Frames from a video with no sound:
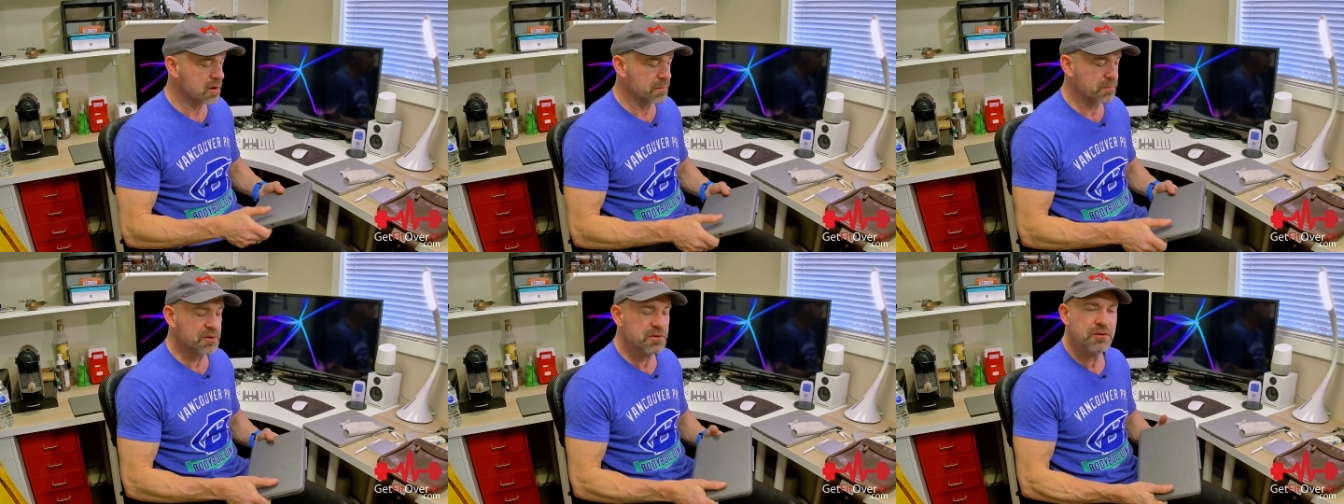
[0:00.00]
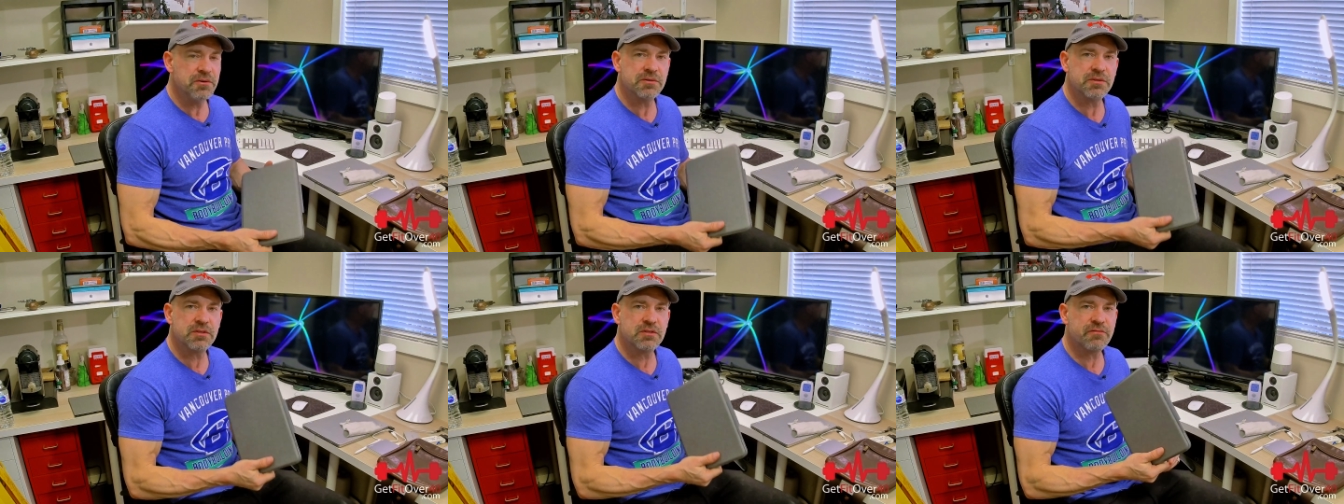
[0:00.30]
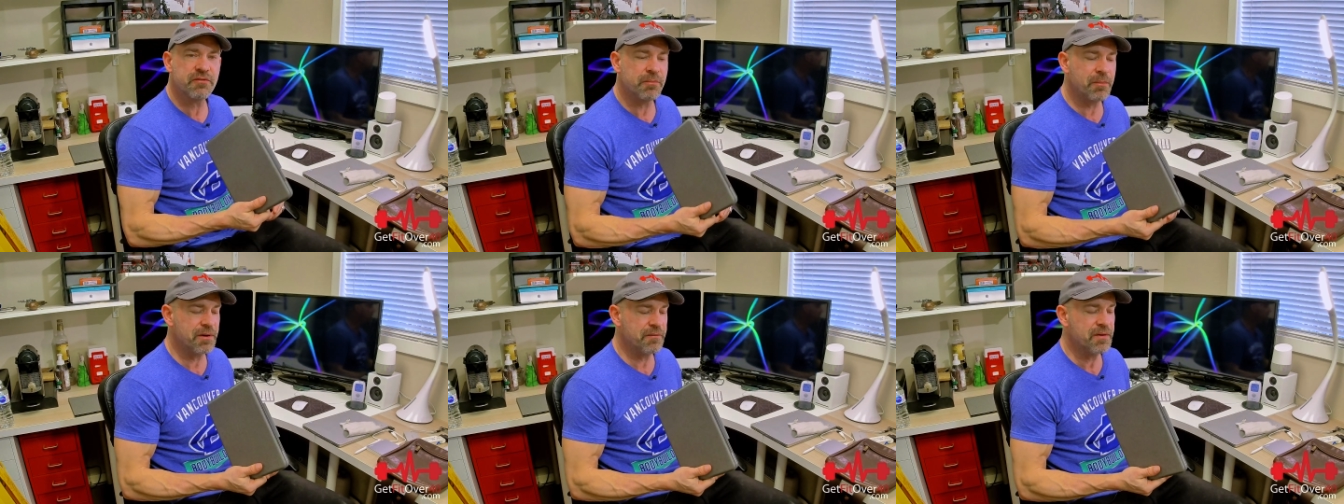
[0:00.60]
I'm gonna use this
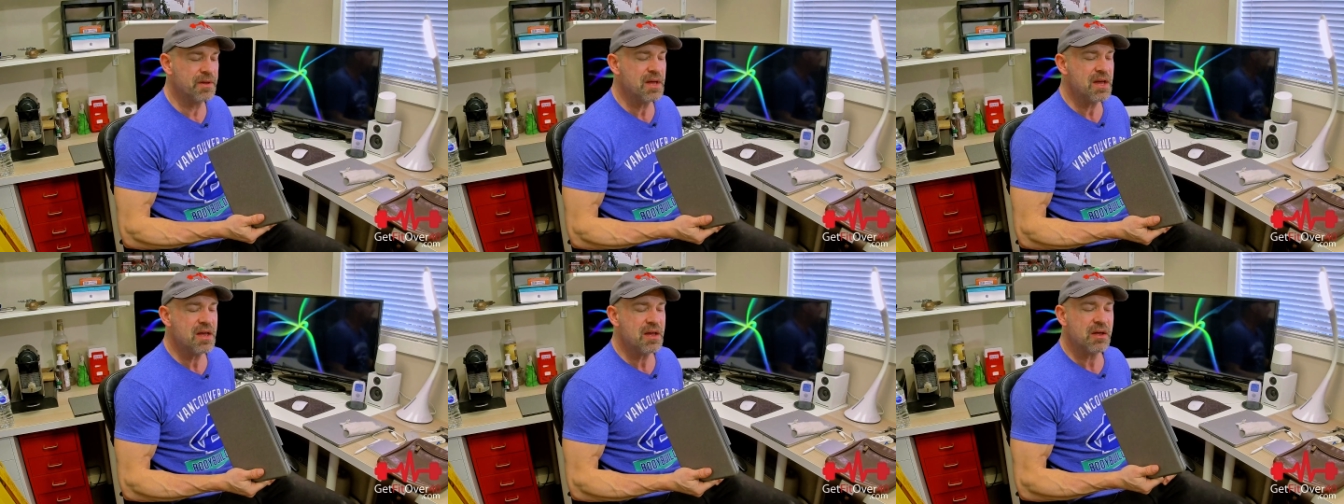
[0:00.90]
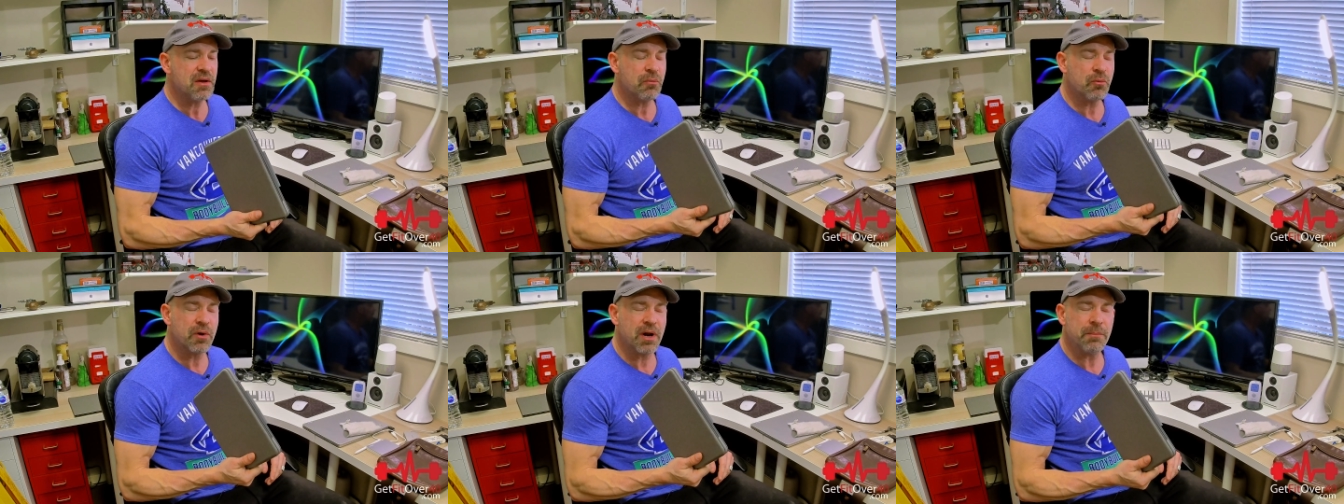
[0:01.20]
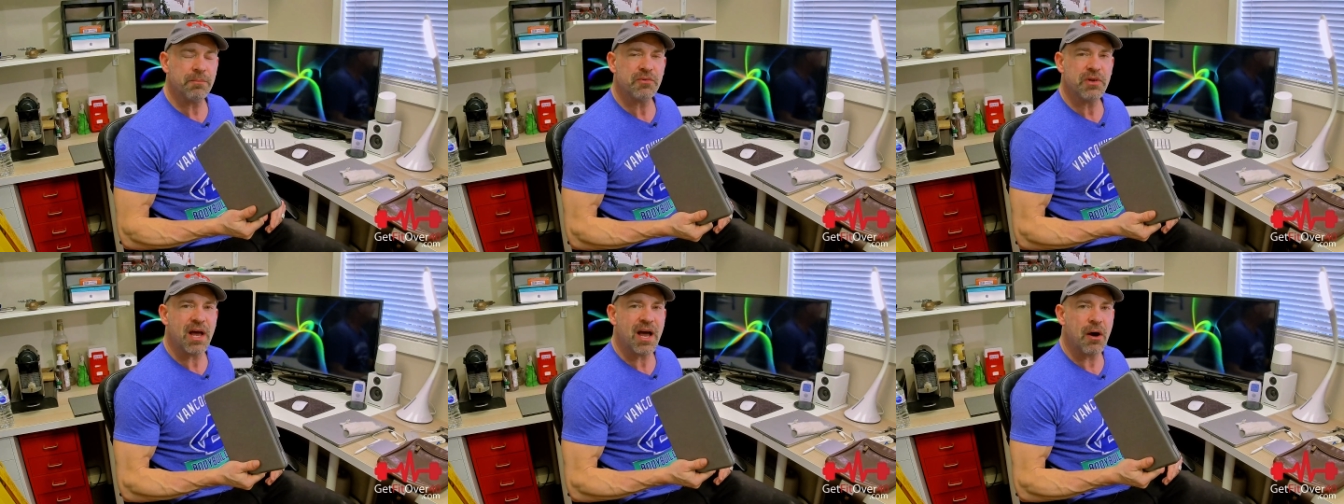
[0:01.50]
for my, when
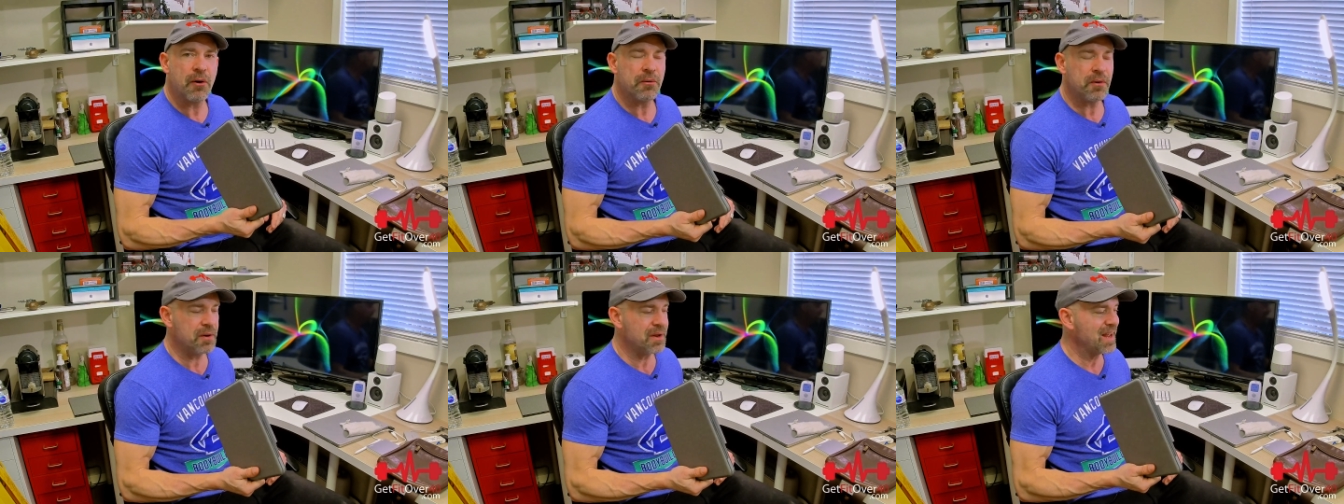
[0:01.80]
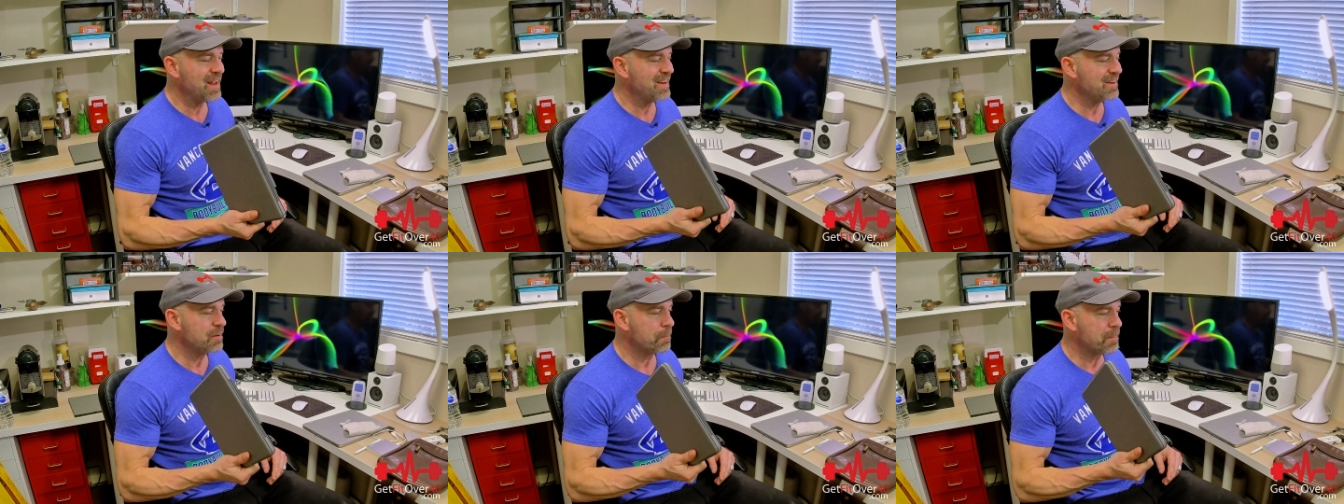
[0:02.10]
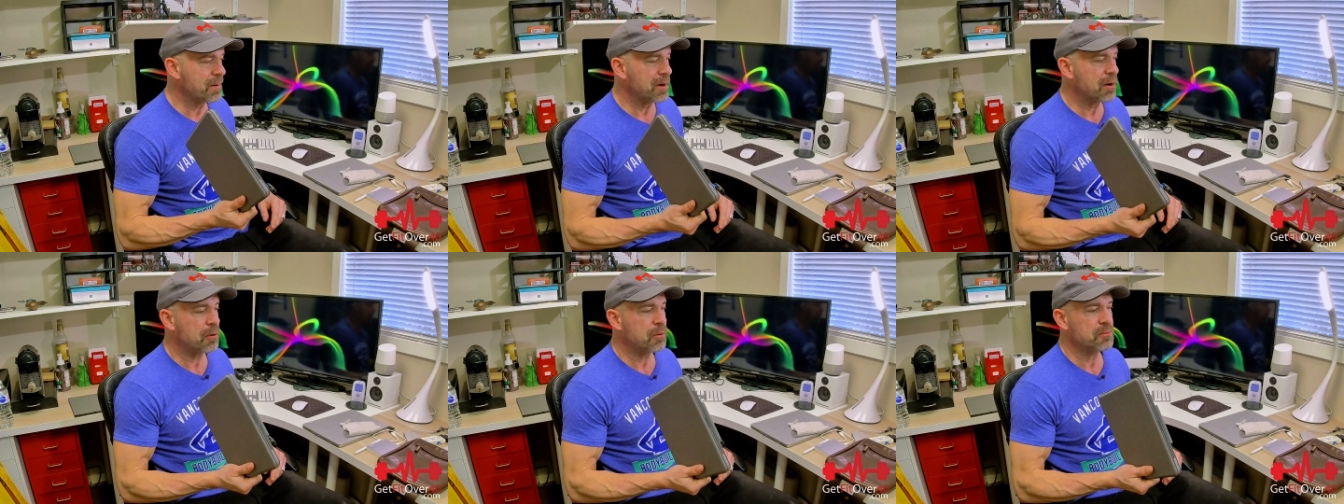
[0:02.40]
I'm out and
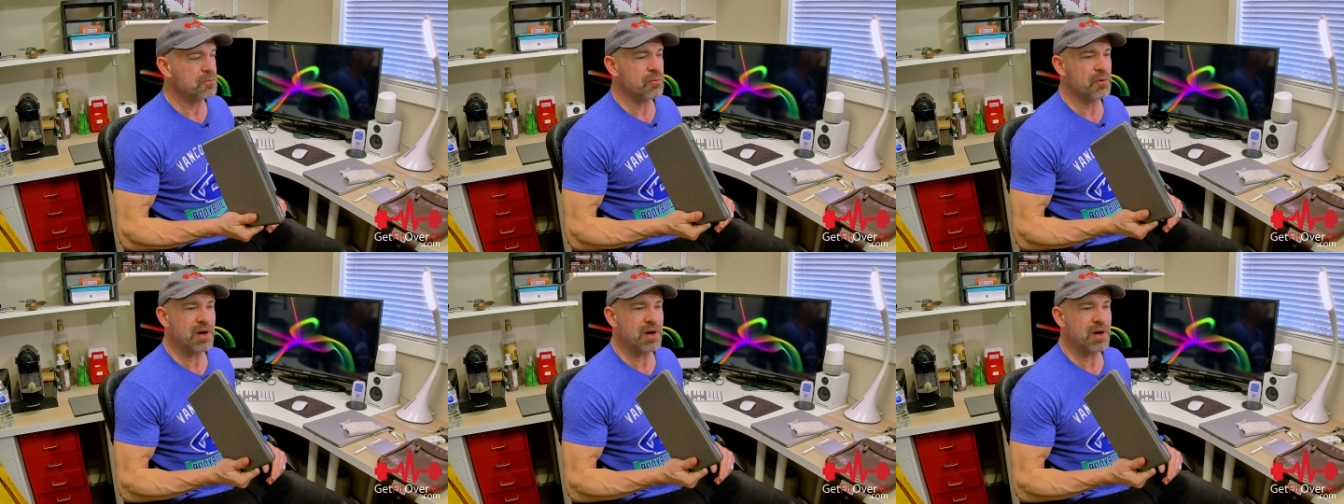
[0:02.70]
about,